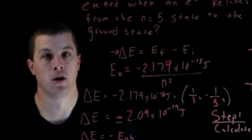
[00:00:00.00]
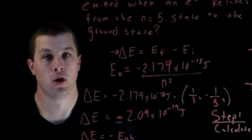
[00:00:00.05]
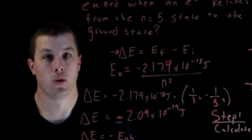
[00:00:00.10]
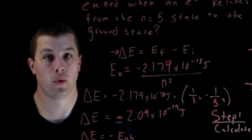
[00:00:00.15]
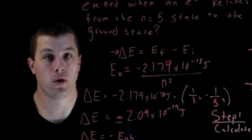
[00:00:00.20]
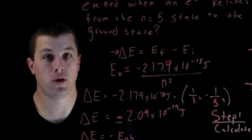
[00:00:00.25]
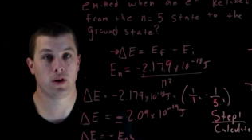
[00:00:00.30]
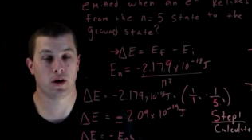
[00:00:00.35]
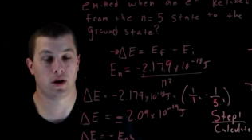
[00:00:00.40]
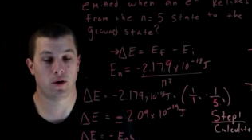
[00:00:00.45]

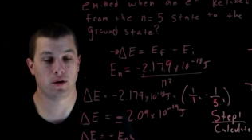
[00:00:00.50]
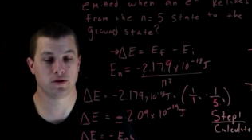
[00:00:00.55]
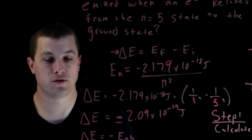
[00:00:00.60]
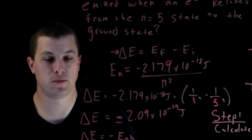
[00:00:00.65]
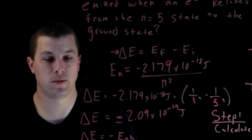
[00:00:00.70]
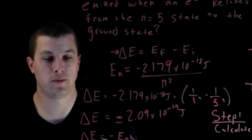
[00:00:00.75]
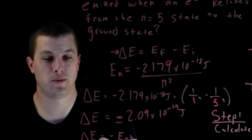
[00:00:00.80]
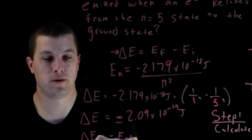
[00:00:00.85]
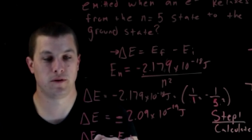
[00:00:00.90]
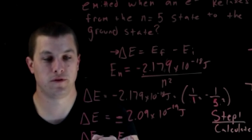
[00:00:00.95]
What you can always
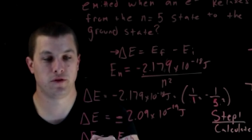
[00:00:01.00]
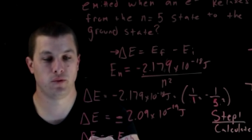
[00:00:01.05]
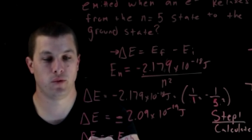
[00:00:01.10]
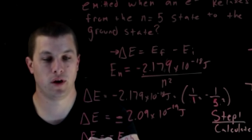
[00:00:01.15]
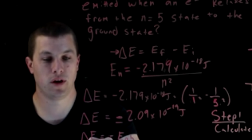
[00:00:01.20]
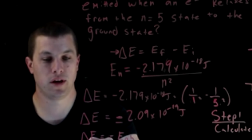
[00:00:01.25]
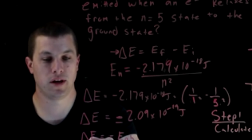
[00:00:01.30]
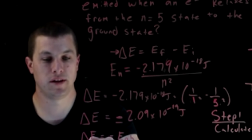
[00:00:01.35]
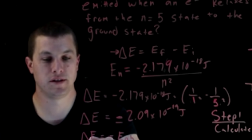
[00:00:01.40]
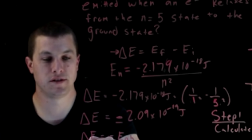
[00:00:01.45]
remember if you
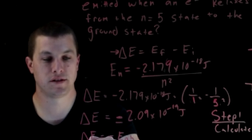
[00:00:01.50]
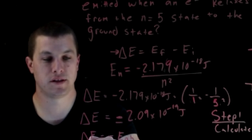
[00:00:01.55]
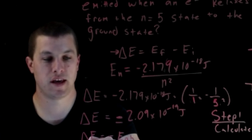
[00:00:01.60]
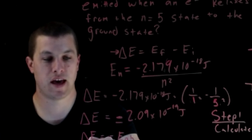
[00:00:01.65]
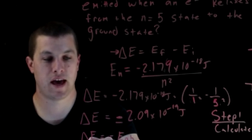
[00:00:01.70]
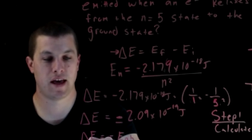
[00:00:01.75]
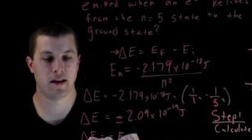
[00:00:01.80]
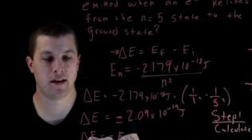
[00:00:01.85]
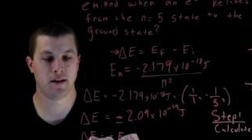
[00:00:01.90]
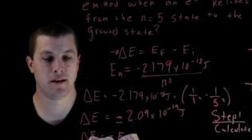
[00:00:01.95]
want is
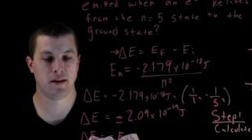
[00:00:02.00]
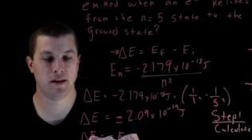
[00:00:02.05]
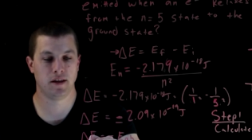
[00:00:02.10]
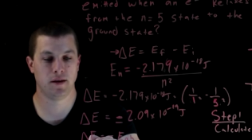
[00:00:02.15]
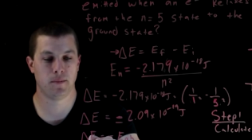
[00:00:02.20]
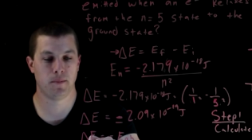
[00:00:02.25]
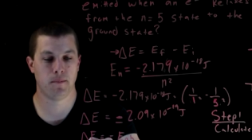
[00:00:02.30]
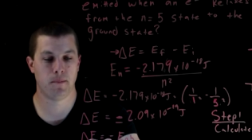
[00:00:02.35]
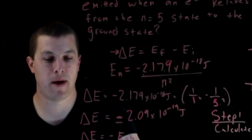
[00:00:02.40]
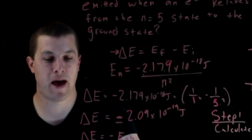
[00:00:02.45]
that the
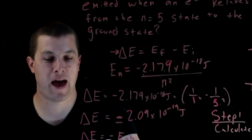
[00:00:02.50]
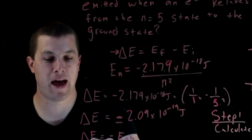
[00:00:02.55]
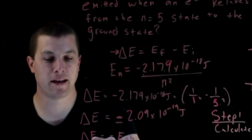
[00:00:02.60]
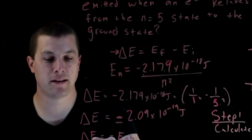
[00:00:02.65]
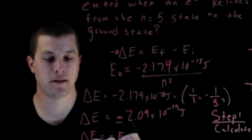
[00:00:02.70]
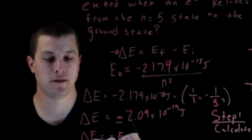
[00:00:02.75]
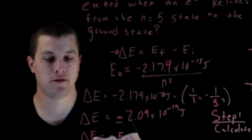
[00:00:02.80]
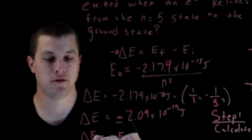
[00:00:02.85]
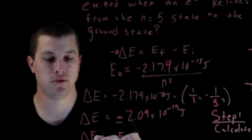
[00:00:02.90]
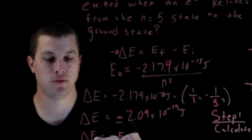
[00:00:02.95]

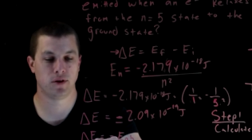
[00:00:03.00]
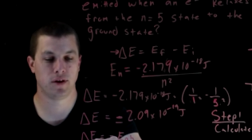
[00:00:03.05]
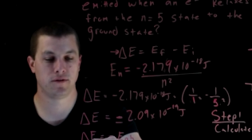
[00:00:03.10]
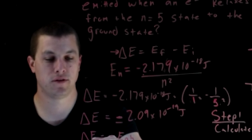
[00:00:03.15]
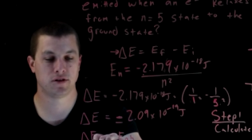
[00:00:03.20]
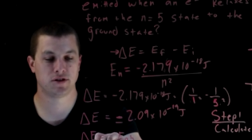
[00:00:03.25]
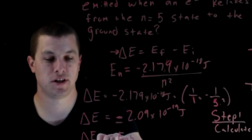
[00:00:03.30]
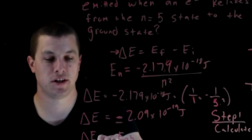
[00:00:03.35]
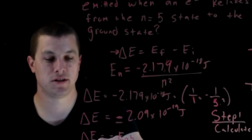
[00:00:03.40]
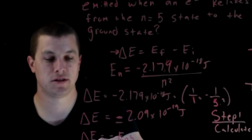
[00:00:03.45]
magnitude of
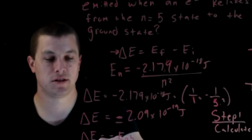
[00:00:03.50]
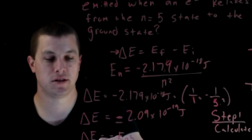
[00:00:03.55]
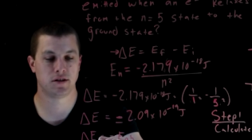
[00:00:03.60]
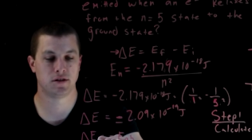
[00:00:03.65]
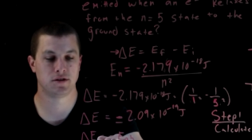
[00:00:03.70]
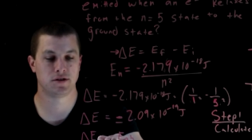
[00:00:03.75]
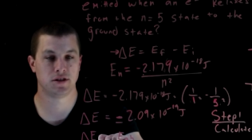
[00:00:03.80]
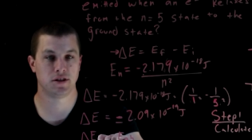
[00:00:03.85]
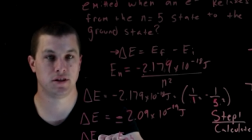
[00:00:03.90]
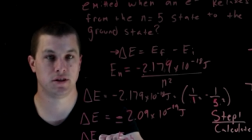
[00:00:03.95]
the change in
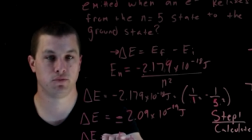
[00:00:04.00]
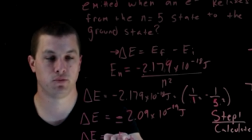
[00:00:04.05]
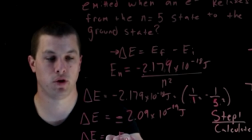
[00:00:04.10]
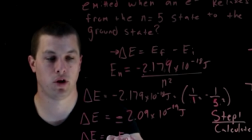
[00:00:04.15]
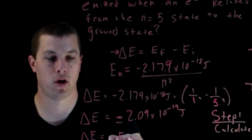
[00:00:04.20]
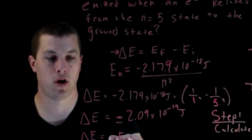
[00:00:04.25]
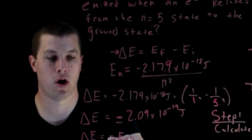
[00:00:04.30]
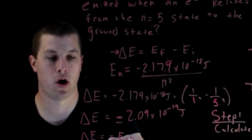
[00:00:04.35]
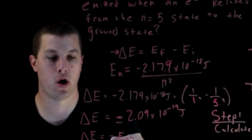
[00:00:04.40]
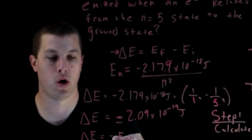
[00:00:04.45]
energy
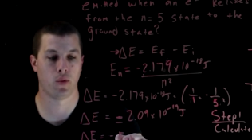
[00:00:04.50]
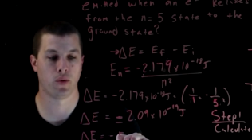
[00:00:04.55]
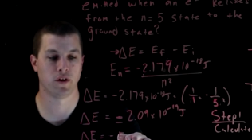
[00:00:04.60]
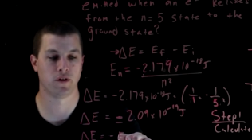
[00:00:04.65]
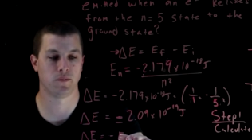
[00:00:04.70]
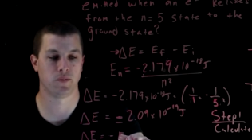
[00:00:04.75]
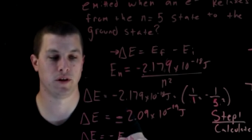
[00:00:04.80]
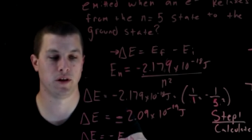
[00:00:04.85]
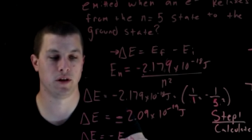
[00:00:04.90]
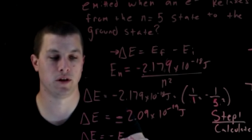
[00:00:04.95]
will
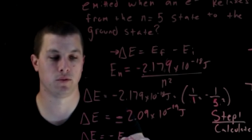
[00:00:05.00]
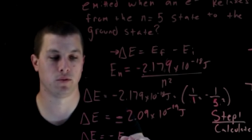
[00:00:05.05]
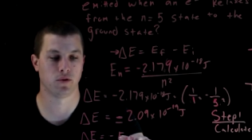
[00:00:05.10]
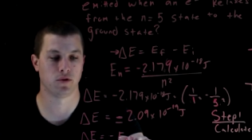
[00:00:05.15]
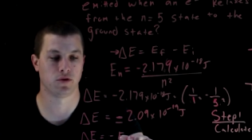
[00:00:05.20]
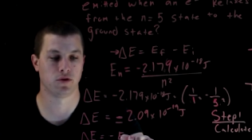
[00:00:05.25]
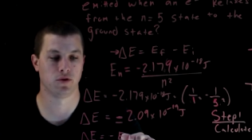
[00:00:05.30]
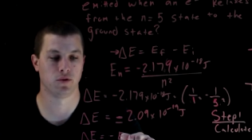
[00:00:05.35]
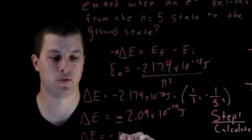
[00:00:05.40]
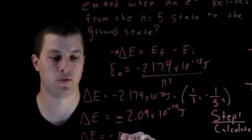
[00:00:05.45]
always be equal
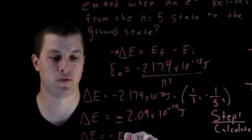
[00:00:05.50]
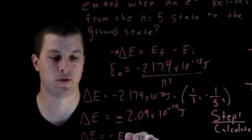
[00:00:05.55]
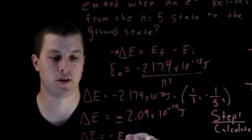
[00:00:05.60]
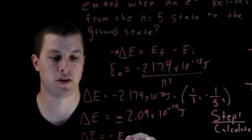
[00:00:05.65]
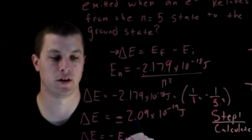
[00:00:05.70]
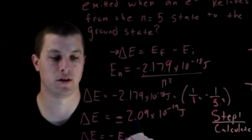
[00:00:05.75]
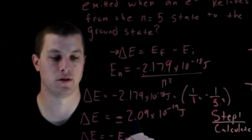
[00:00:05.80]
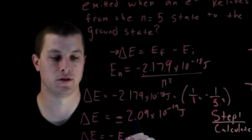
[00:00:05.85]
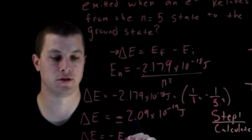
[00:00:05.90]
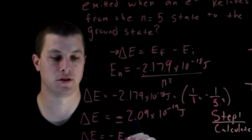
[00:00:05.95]
to the
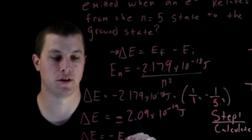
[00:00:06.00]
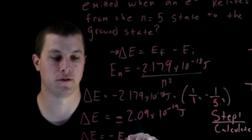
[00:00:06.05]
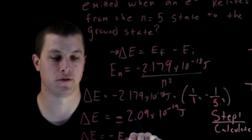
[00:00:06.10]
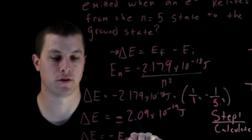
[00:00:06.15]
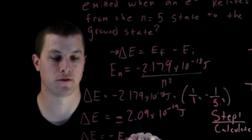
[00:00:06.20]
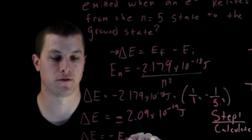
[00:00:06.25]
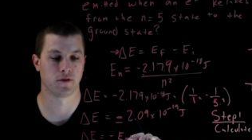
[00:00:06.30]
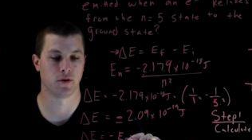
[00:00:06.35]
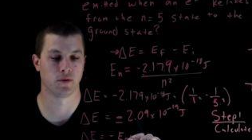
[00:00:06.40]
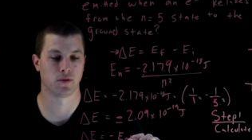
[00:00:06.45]
energy of
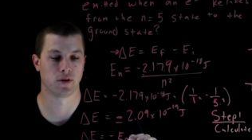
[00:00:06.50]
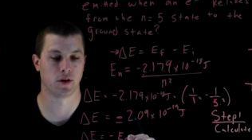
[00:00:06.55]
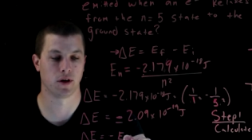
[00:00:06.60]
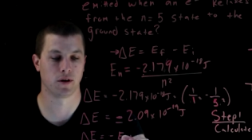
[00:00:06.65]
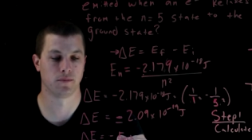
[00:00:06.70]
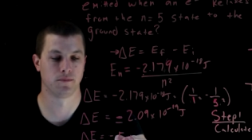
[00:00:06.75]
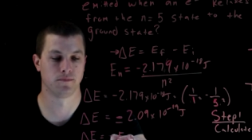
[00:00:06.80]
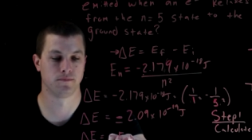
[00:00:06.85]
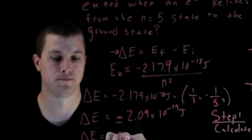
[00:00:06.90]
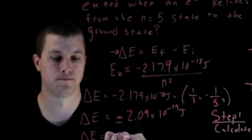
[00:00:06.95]
your
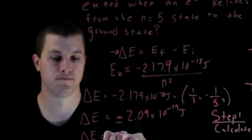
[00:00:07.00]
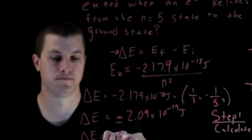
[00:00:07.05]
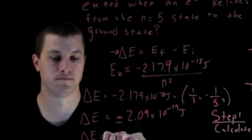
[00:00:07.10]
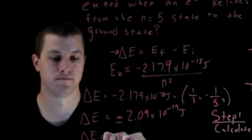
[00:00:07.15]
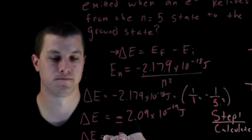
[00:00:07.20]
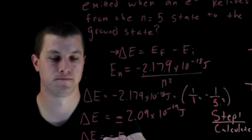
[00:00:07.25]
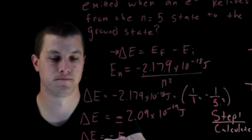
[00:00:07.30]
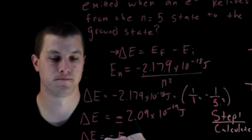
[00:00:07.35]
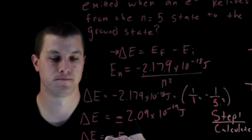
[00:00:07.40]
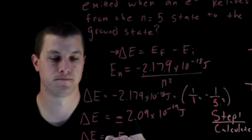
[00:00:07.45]
photon.
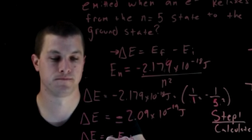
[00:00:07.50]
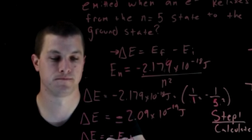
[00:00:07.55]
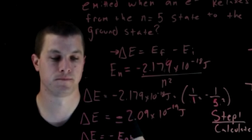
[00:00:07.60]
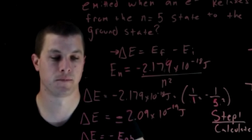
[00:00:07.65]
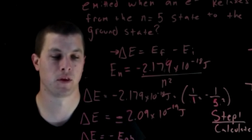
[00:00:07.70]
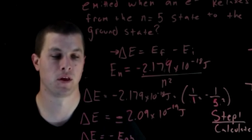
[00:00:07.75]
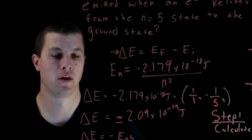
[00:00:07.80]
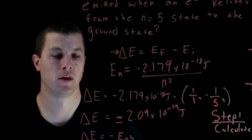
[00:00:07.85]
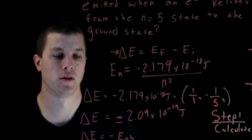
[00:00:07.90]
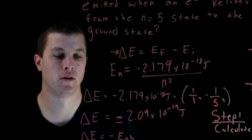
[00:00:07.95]

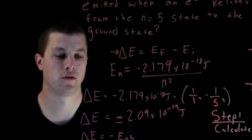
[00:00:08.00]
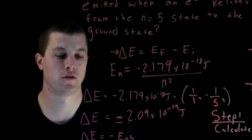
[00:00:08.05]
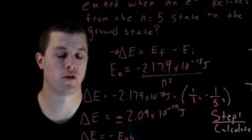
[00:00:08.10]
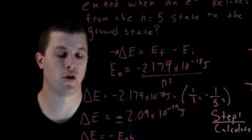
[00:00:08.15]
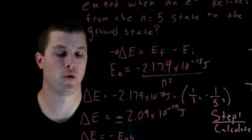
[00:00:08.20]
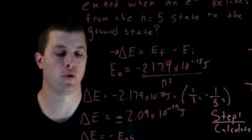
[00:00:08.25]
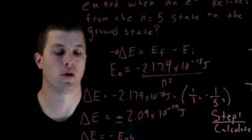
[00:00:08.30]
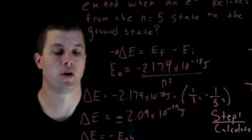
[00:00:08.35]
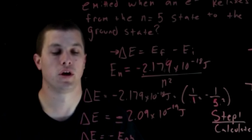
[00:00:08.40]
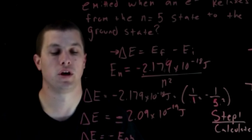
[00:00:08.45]

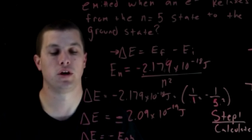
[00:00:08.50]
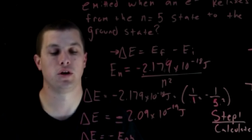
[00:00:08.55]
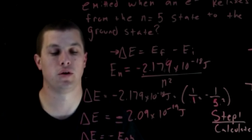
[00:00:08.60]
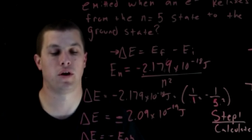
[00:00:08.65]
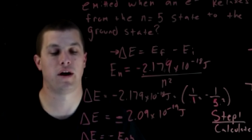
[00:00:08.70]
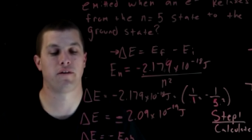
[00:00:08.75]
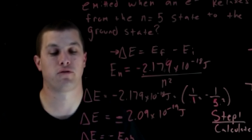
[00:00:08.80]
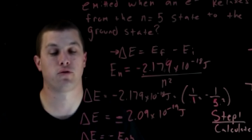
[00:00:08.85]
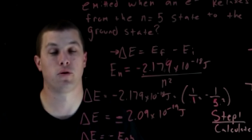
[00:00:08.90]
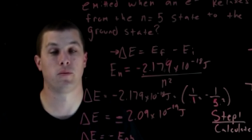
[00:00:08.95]
So you don't
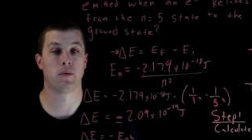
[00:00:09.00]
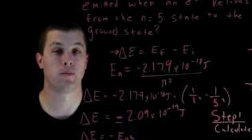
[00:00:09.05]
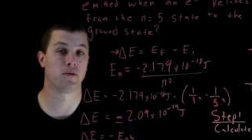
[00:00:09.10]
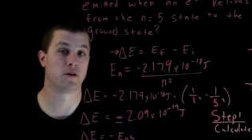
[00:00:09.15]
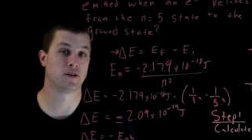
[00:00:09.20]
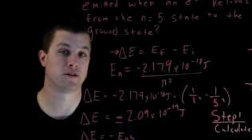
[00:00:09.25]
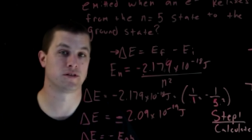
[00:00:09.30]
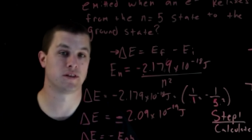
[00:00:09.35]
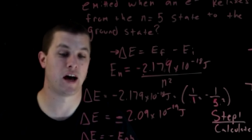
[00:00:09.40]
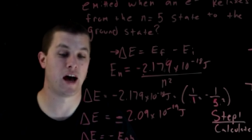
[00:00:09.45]
have to remember
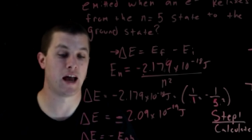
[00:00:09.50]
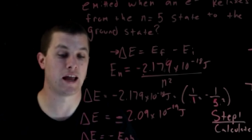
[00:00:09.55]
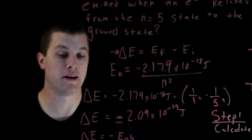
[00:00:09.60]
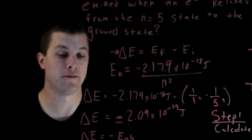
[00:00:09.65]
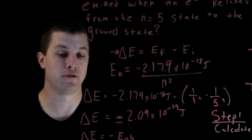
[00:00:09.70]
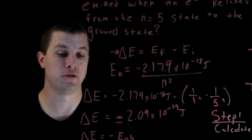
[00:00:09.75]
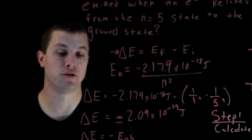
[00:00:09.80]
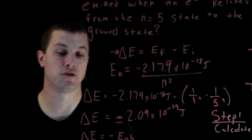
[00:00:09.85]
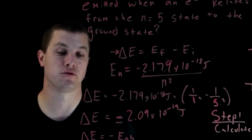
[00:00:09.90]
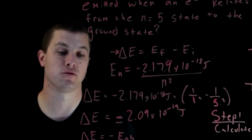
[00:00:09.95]
a sign
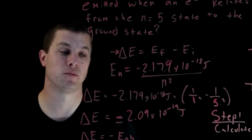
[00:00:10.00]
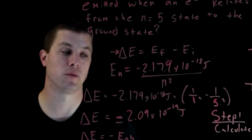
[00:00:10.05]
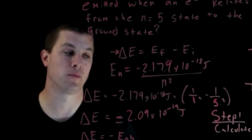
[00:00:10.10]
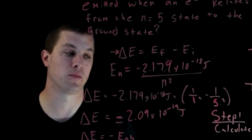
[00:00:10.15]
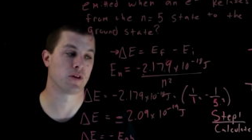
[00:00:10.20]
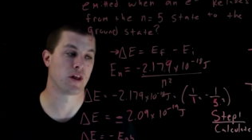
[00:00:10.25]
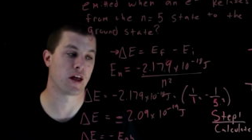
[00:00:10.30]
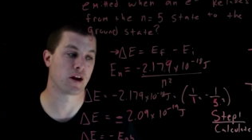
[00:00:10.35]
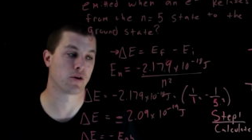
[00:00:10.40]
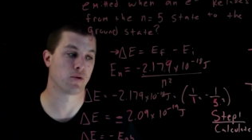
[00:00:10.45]
if you just remember that